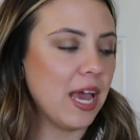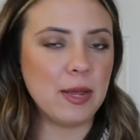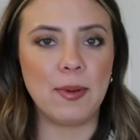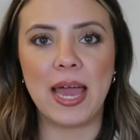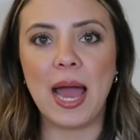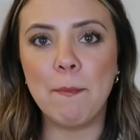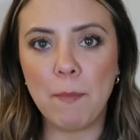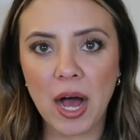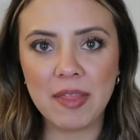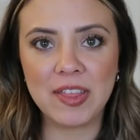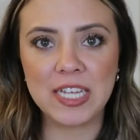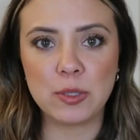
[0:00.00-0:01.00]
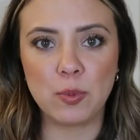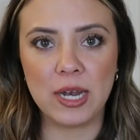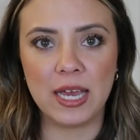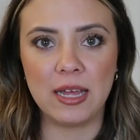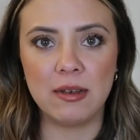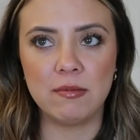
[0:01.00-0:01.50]
anyway, I bought this
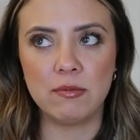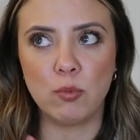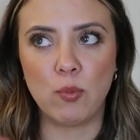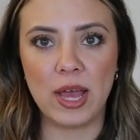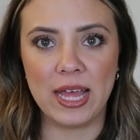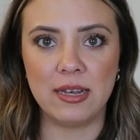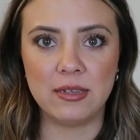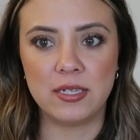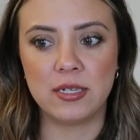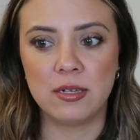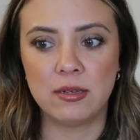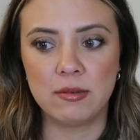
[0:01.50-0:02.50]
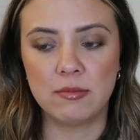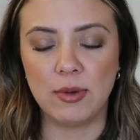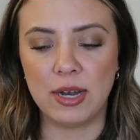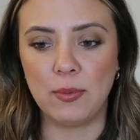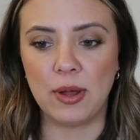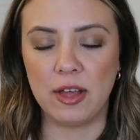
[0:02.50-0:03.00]
when it went
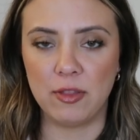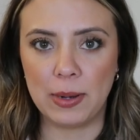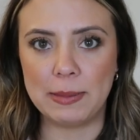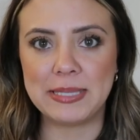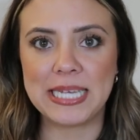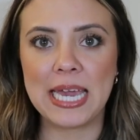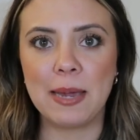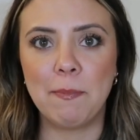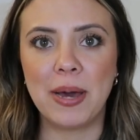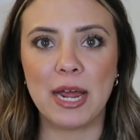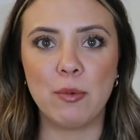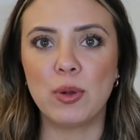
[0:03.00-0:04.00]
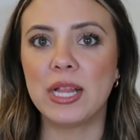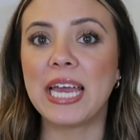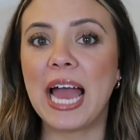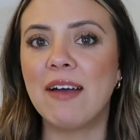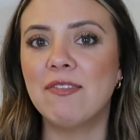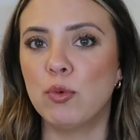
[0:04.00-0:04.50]
on the website, but I
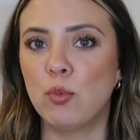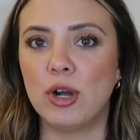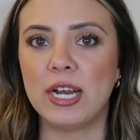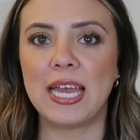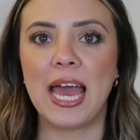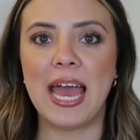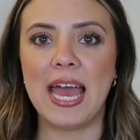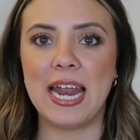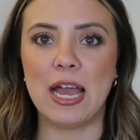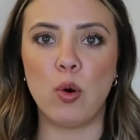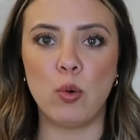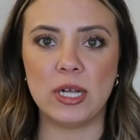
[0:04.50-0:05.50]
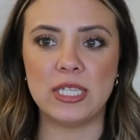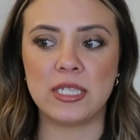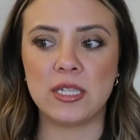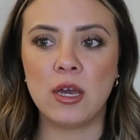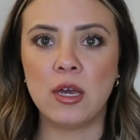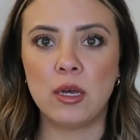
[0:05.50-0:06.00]
really haven't worn it yet, and I
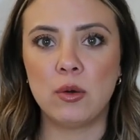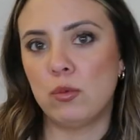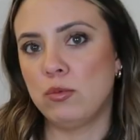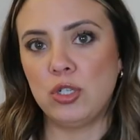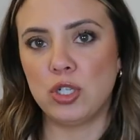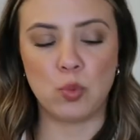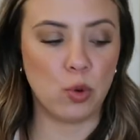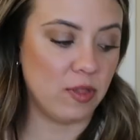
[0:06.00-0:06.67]
always just